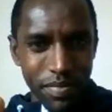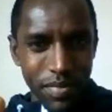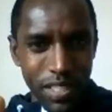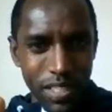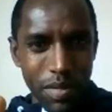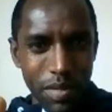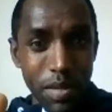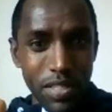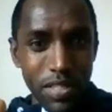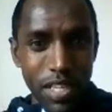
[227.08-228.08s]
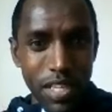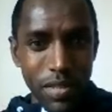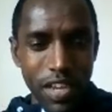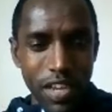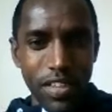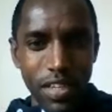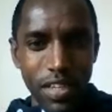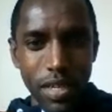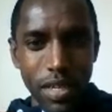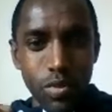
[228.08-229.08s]
is a baby step in
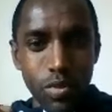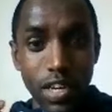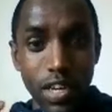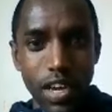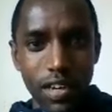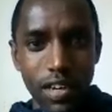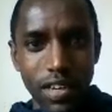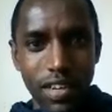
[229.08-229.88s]
everything, but we run.